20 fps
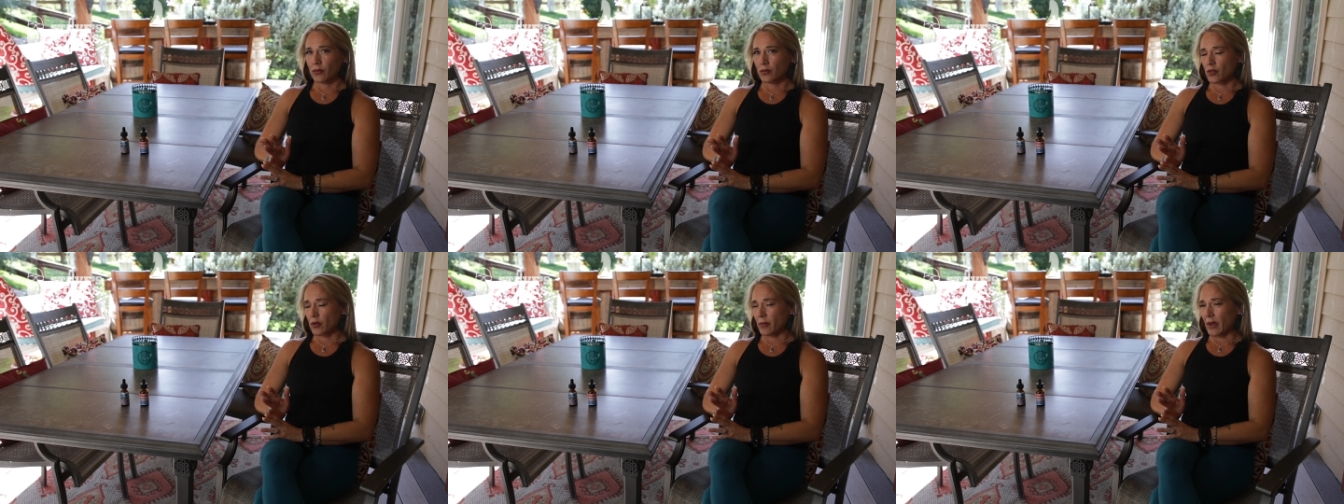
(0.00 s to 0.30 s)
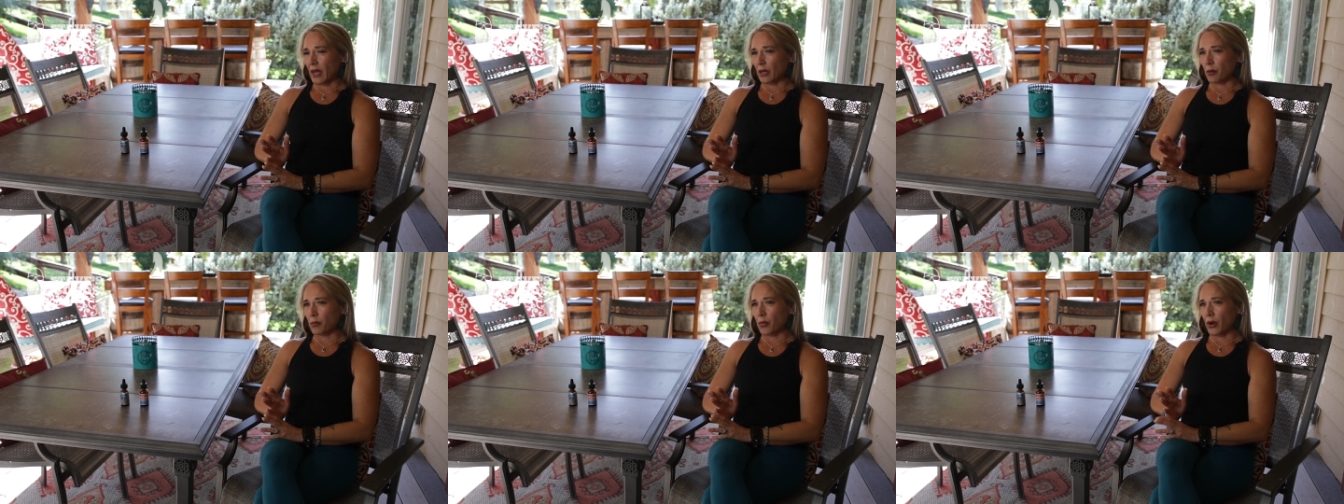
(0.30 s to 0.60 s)

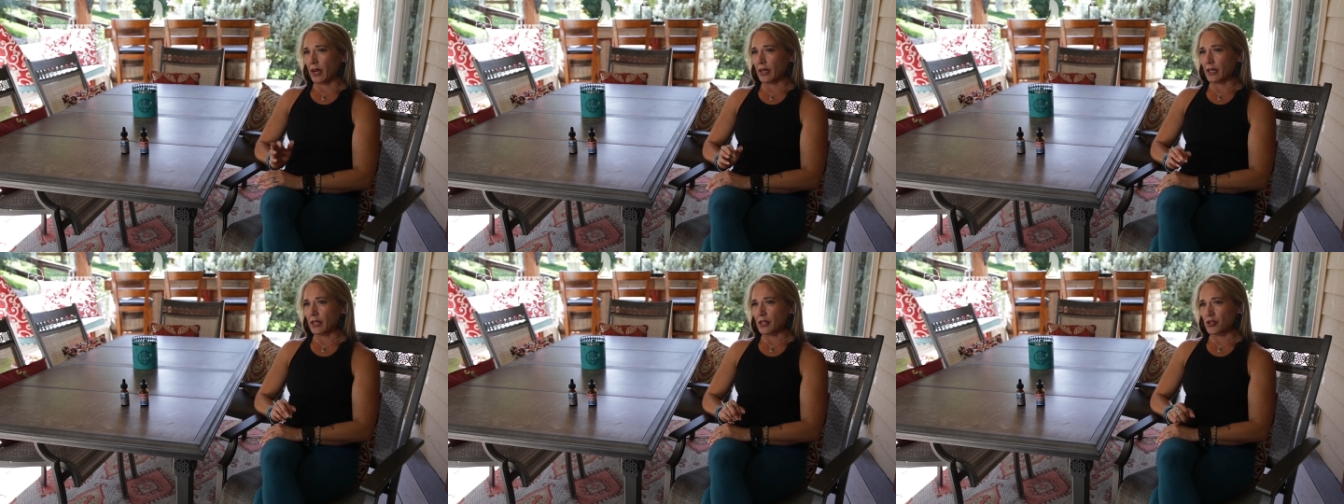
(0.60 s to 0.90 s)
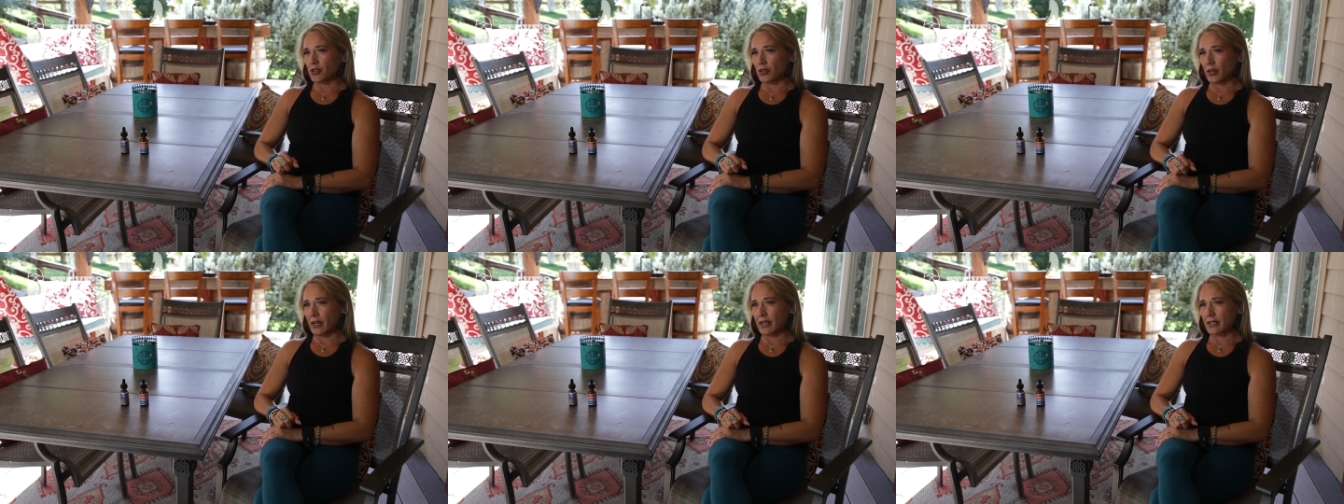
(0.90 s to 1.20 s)
traumatic brain
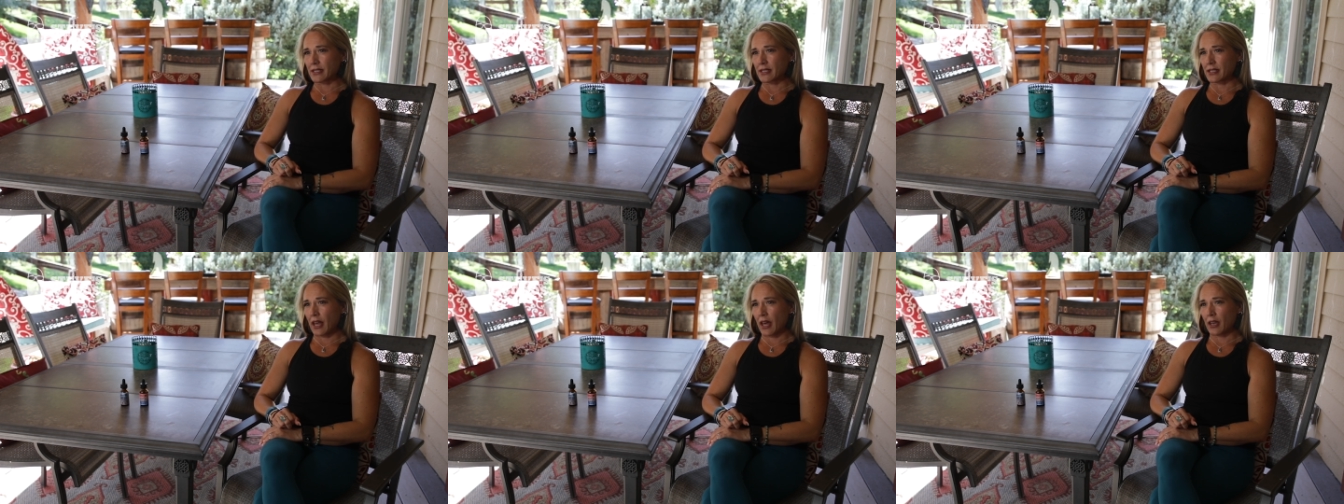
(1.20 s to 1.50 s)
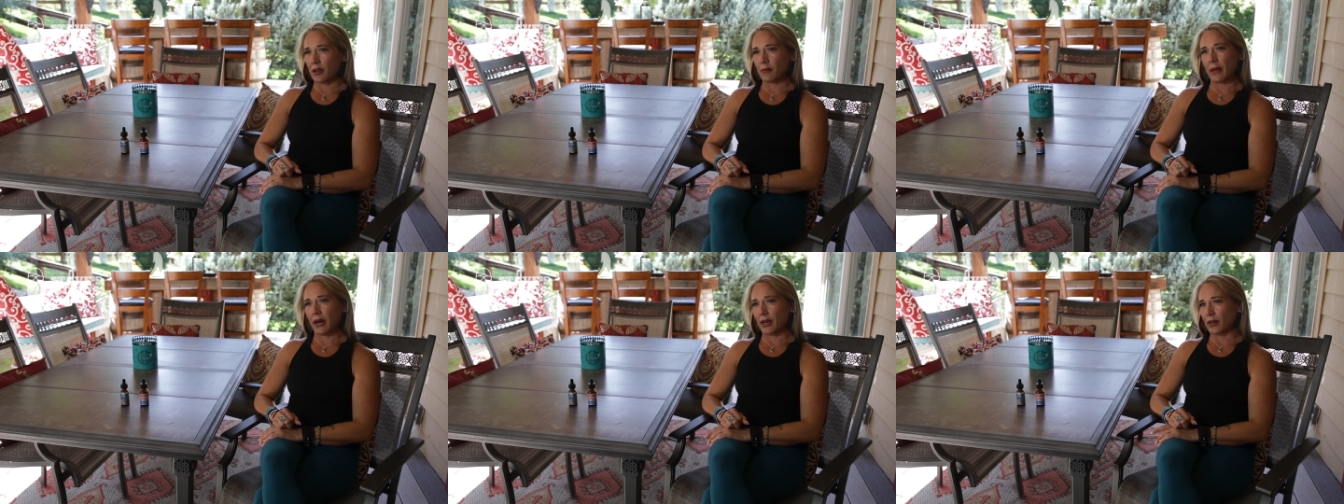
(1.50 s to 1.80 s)
injury, it's
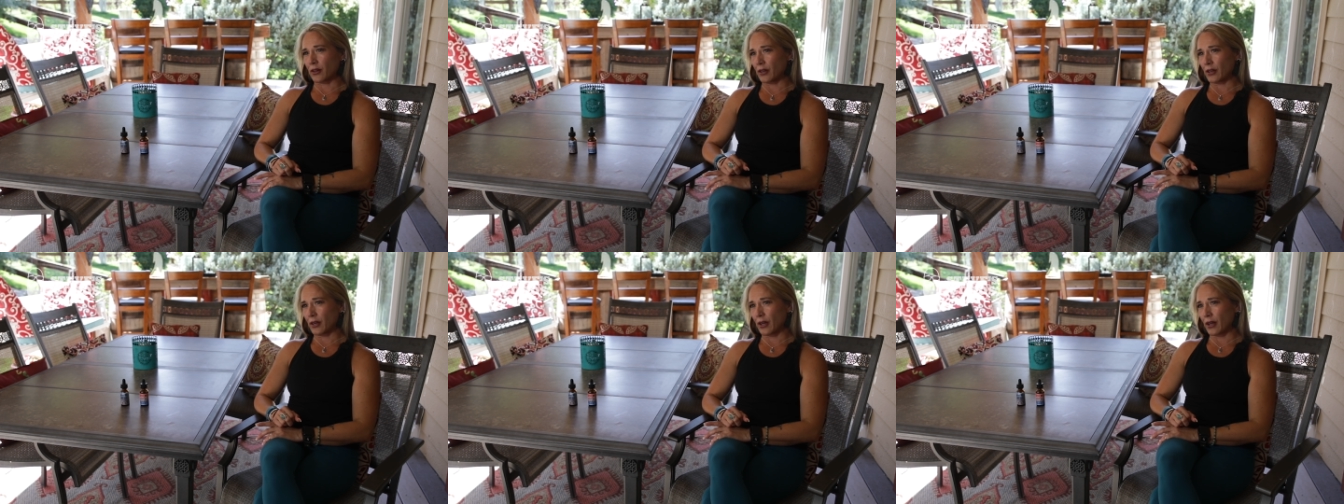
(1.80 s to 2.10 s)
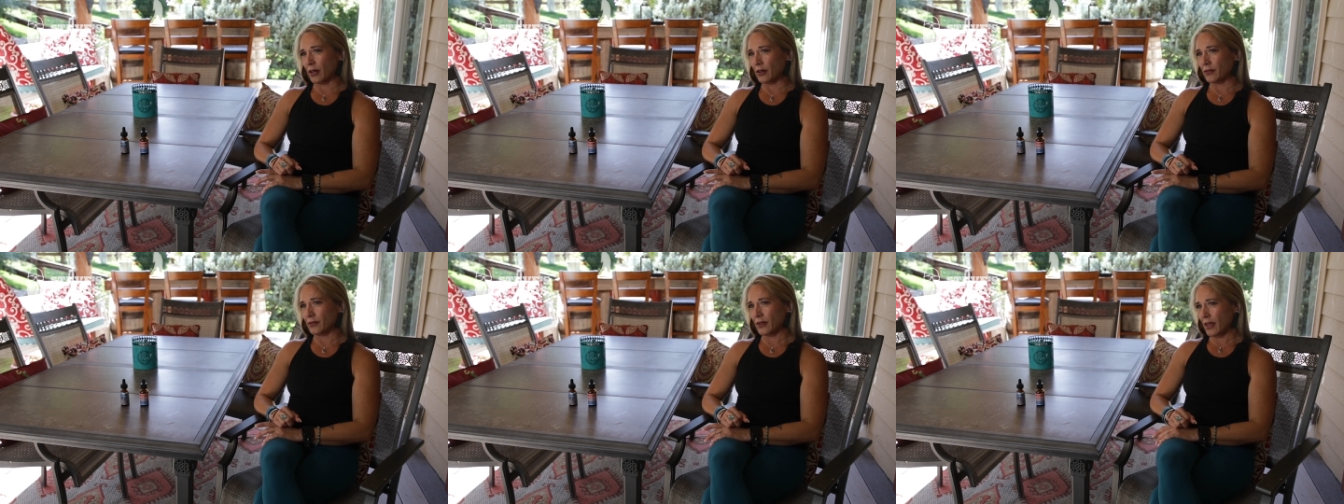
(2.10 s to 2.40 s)
not a matter
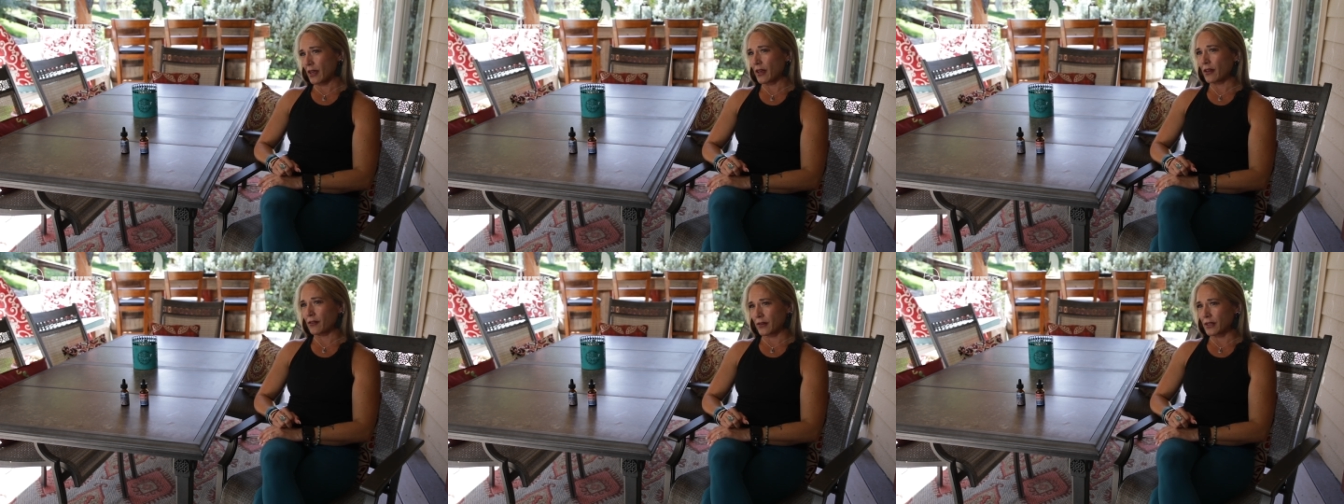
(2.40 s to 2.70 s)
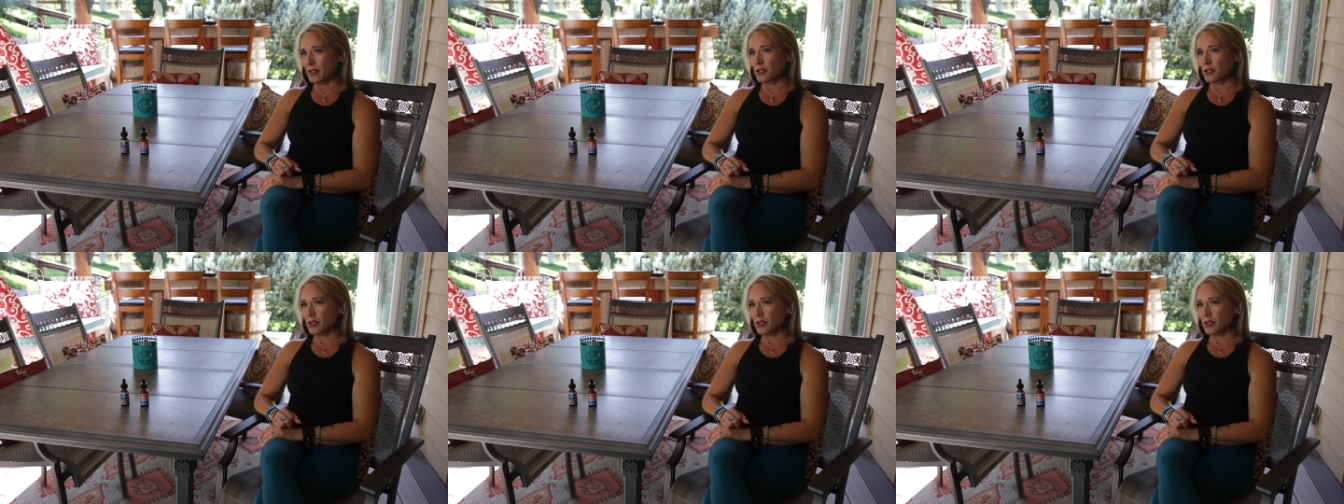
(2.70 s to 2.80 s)
of if,